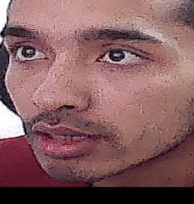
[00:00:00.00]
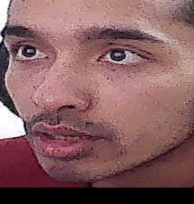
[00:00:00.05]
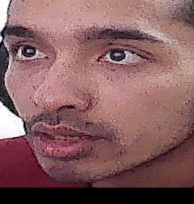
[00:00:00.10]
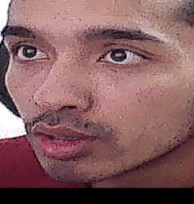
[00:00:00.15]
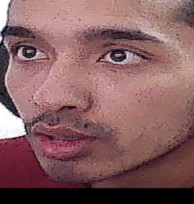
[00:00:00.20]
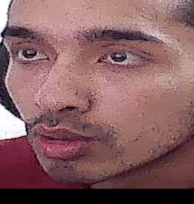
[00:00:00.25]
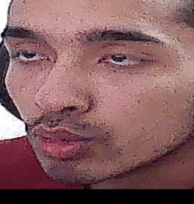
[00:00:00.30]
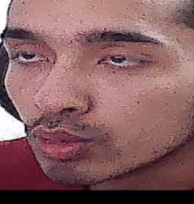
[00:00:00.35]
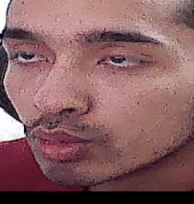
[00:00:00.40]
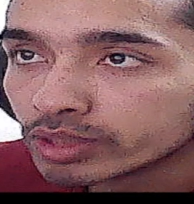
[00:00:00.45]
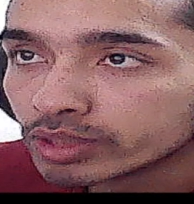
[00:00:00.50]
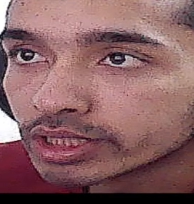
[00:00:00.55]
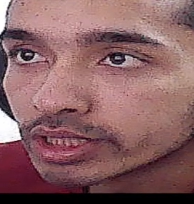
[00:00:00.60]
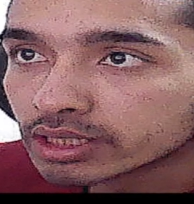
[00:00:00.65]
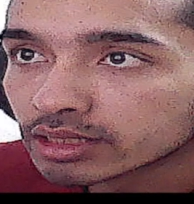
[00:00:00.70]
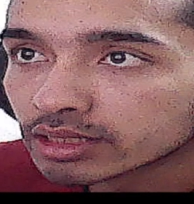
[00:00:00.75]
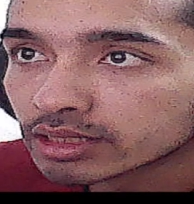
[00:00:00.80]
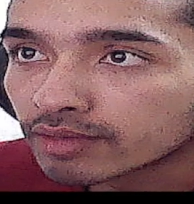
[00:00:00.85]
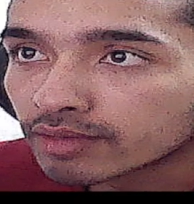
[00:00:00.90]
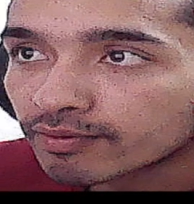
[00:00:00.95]
which is
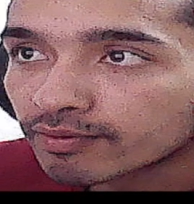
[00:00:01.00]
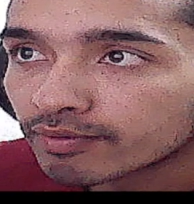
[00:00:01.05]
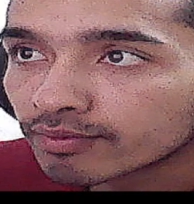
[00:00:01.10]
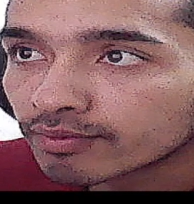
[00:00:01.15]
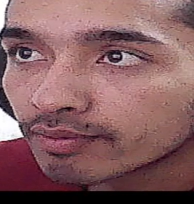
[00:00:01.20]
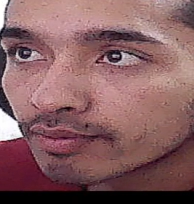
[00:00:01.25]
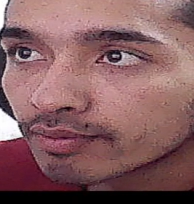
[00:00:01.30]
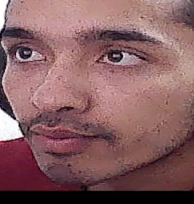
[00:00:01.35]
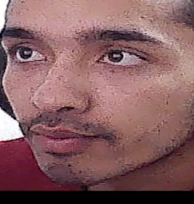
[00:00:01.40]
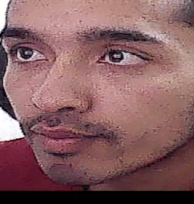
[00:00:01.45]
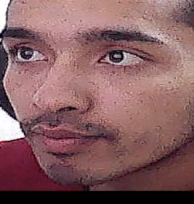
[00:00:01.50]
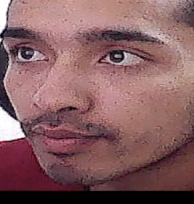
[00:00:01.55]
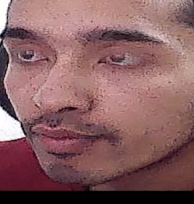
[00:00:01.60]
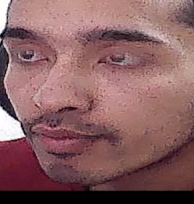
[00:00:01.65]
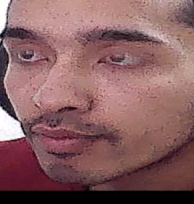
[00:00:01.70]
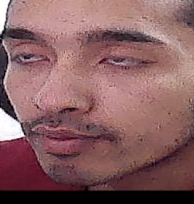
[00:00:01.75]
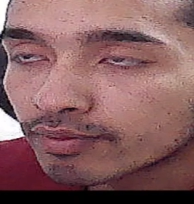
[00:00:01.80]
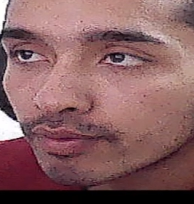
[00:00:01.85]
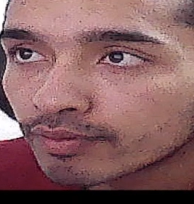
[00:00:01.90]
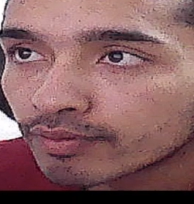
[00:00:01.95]
the
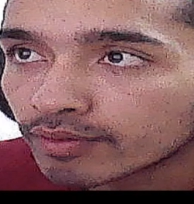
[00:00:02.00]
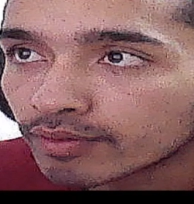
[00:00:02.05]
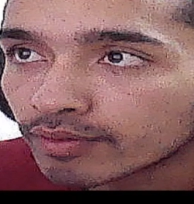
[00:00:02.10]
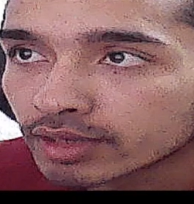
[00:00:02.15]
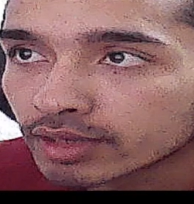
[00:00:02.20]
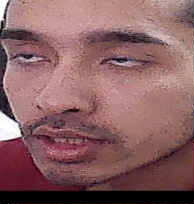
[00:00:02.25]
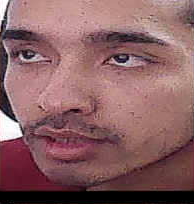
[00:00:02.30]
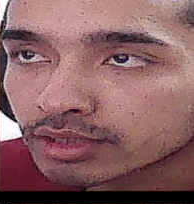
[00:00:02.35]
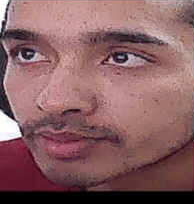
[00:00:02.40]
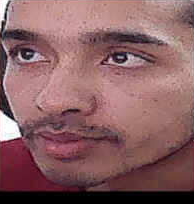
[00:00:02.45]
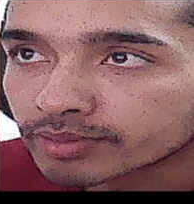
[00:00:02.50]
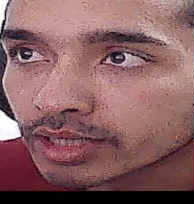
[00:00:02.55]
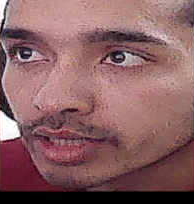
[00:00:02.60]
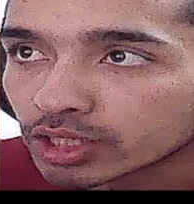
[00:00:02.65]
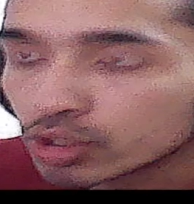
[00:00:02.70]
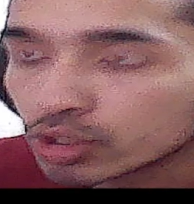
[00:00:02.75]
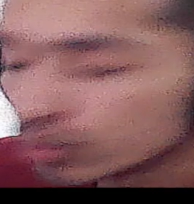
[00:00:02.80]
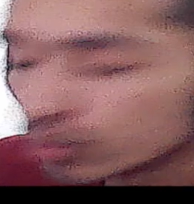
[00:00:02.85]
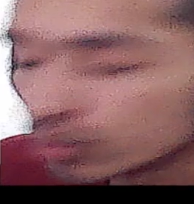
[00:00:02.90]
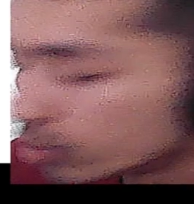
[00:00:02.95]
first of the
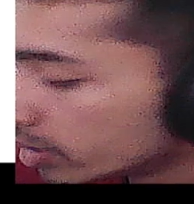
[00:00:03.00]
queue.